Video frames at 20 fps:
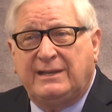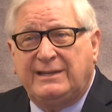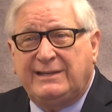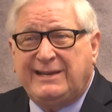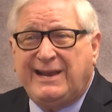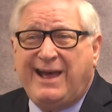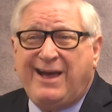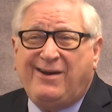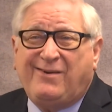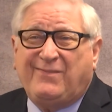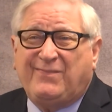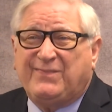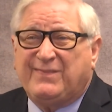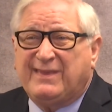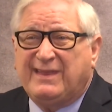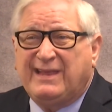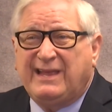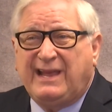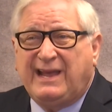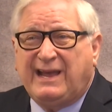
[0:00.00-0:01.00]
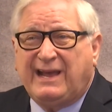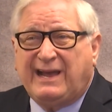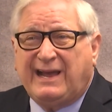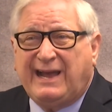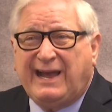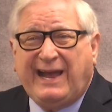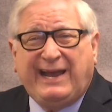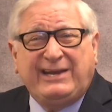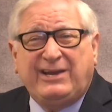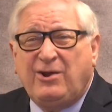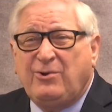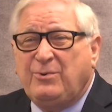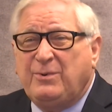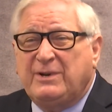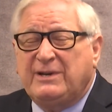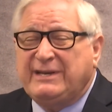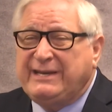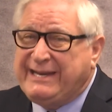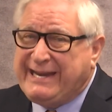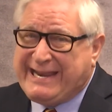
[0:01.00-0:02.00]
Now, I don't
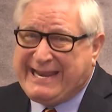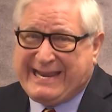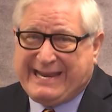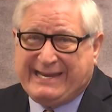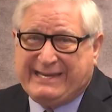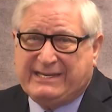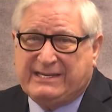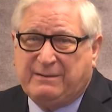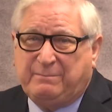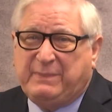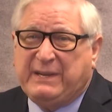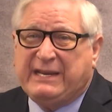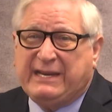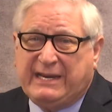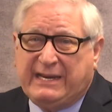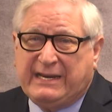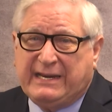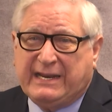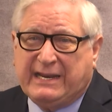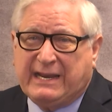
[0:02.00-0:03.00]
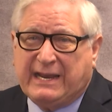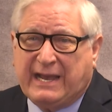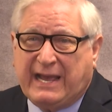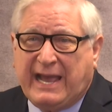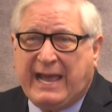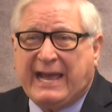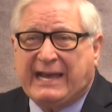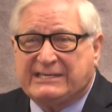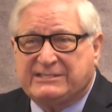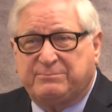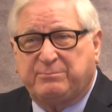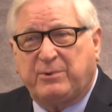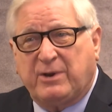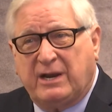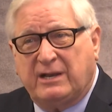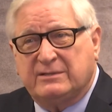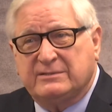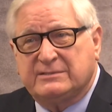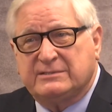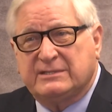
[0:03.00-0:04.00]
need to be eating hash
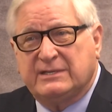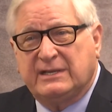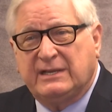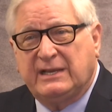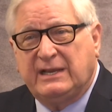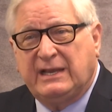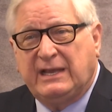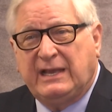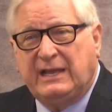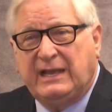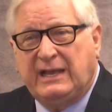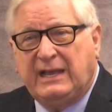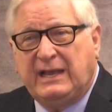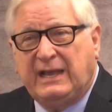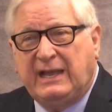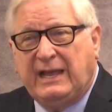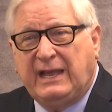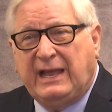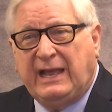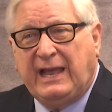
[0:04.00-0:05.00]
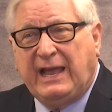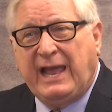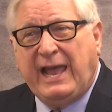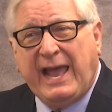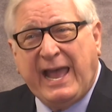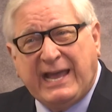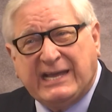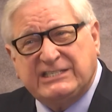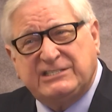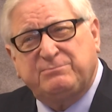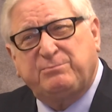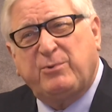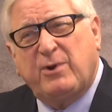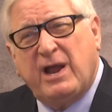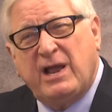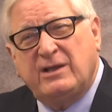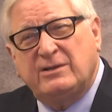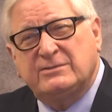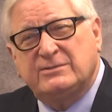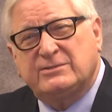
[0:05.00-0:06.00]
browns. Hash
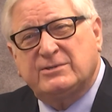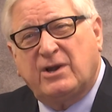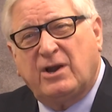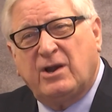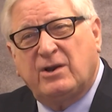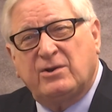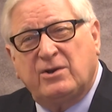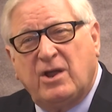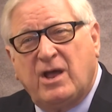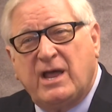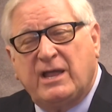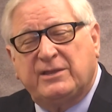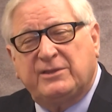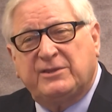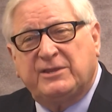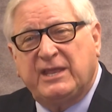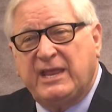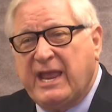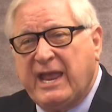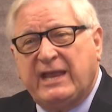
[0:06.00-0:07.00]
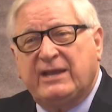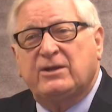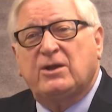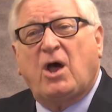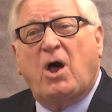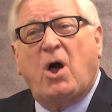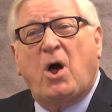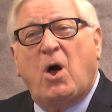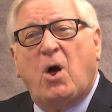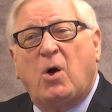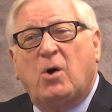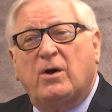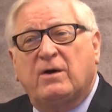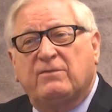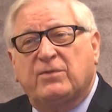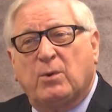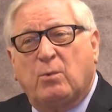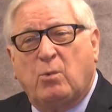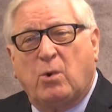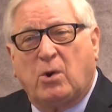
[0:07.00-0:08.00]
browns are not the end all
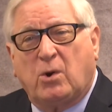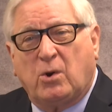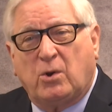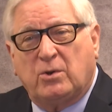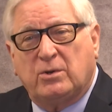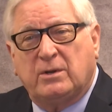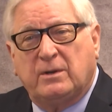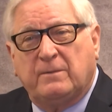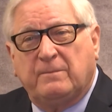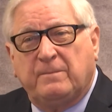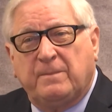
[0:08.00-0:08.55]
of the world.